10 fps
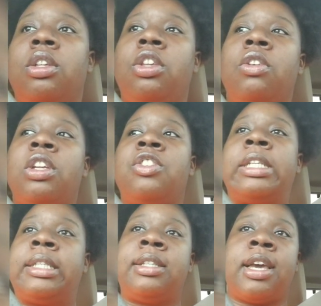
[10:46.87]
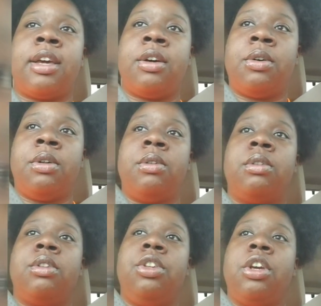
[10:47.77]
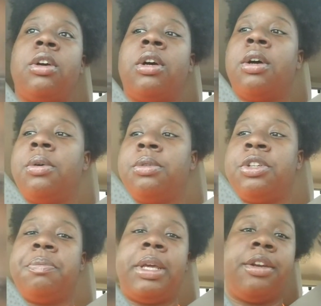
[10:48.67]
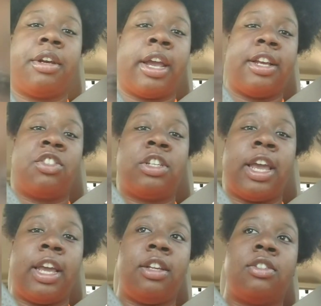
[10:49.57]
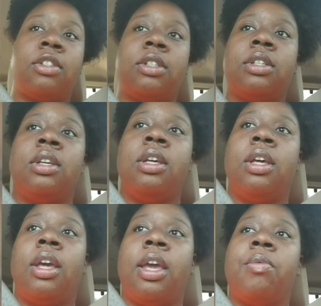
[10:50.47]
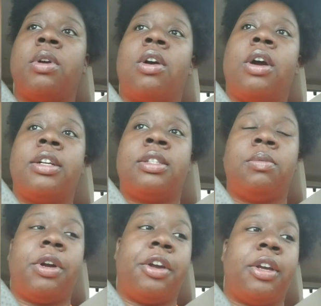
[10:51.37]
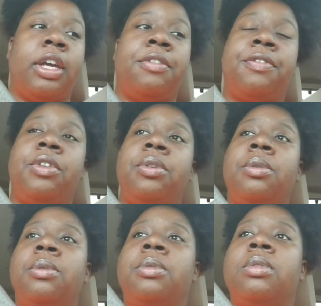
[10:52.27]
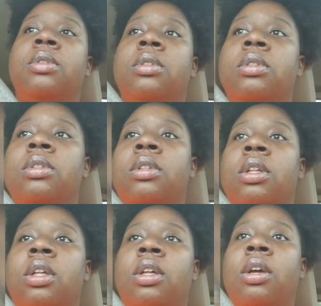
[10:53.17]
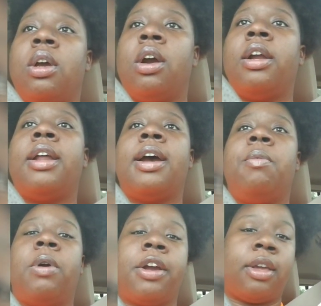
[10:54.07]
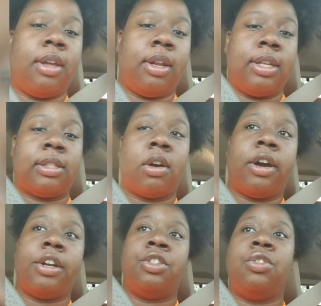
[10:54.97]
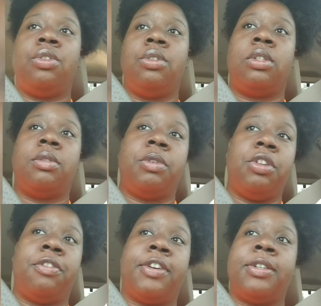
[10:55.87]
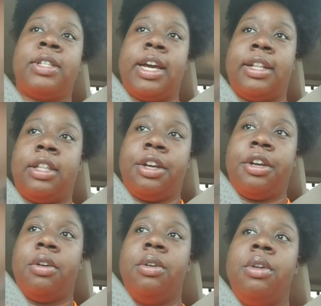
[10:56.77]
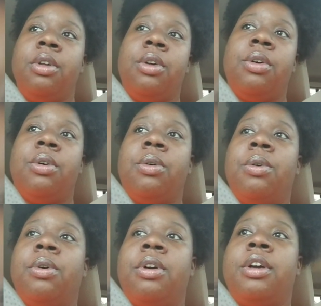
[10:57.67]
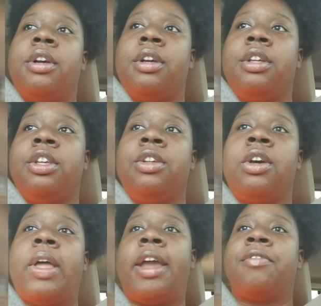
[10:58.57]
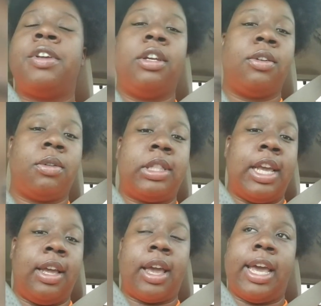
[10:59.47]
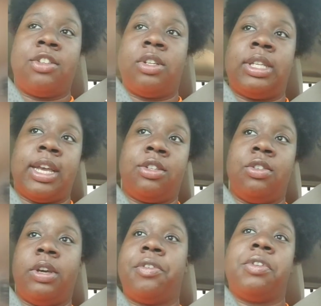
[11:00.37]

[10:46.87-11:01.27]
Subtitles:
you can just tell your whole demeanor has changed in regards to work. If you are not working as hard as you used to when you first got there, or every little thing agitates you, every